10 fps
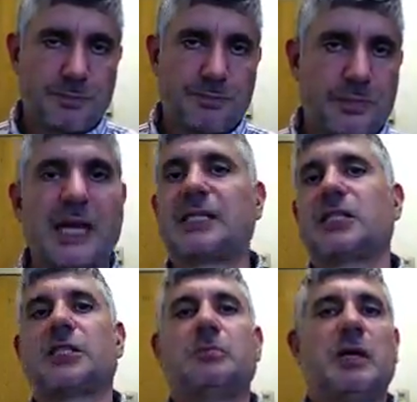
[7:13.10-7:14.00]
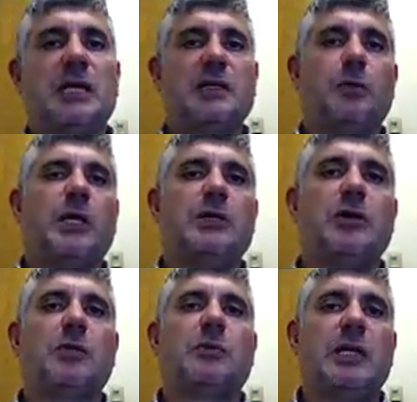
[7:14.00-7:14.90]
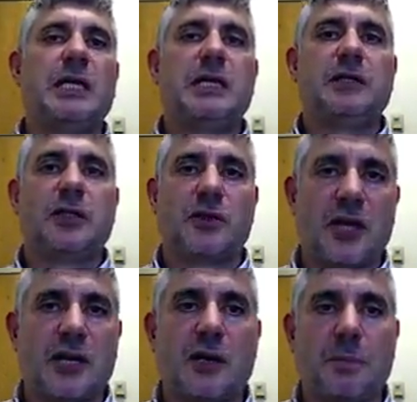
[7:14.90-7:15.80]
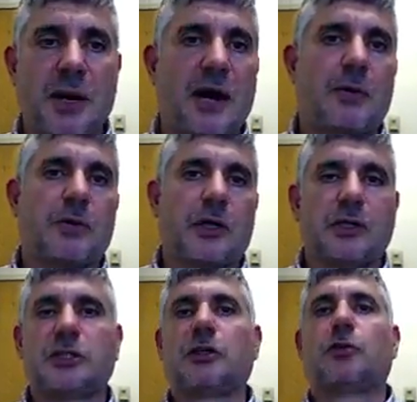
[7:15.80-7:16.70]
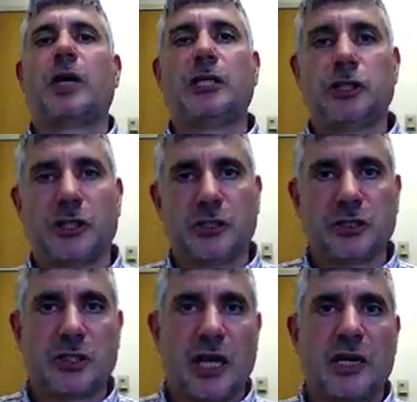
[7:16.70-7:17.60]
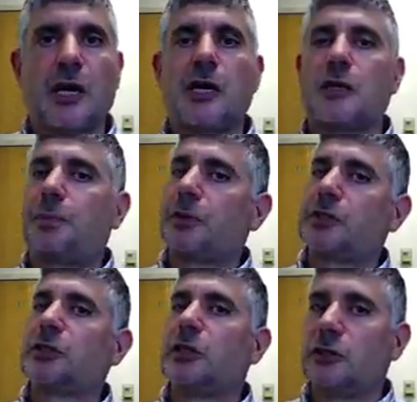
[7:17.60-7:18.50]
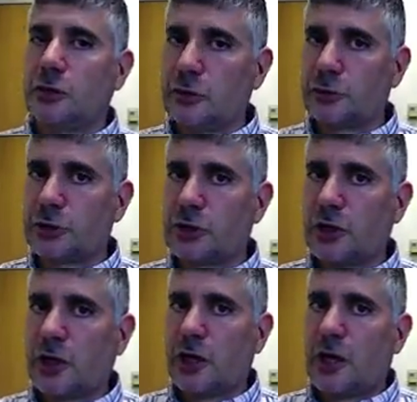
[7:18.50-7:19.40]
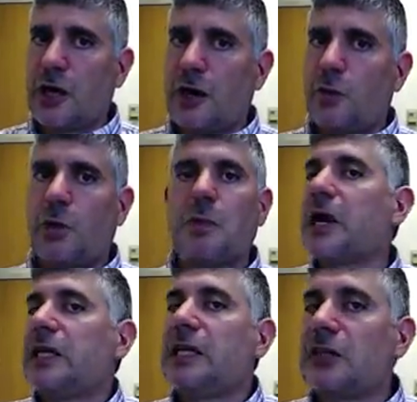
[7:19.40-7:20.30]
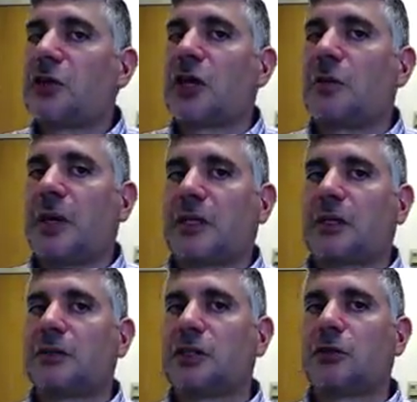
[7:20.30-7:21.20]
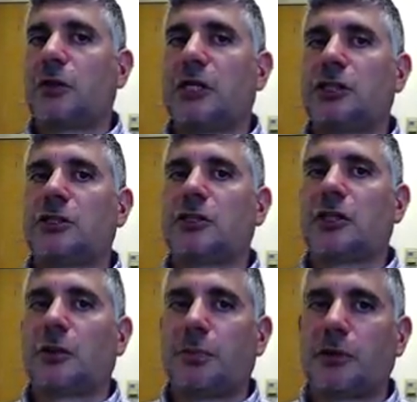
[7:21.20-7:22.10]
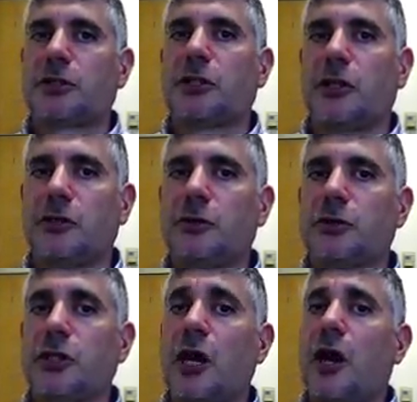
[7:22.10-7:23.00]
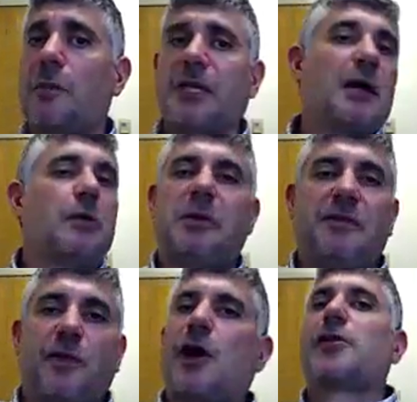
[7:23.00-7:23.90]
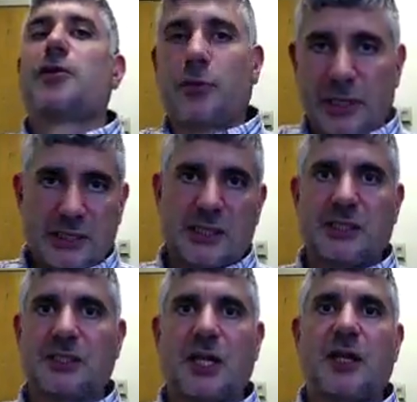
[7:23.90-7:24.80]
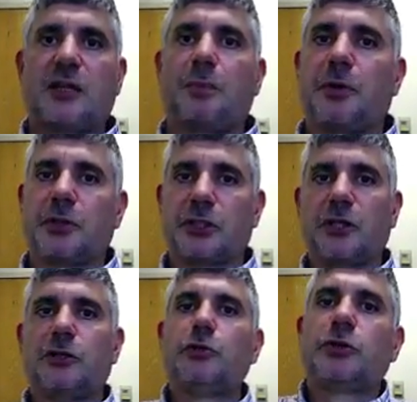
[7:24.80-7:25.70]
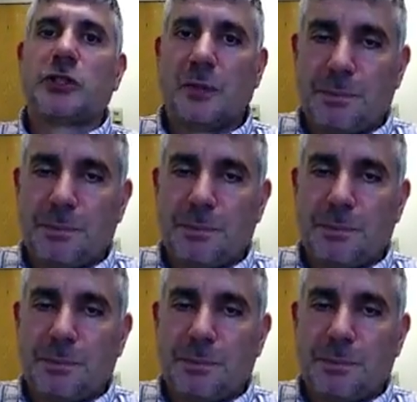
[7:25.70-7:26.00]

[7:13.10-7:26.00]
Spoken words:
That doesn't mean that we don't need to think about the considerations that the person adduced. We might need to think about the considerations that the person adduced, but that would be for other reasons than that the person adduced them.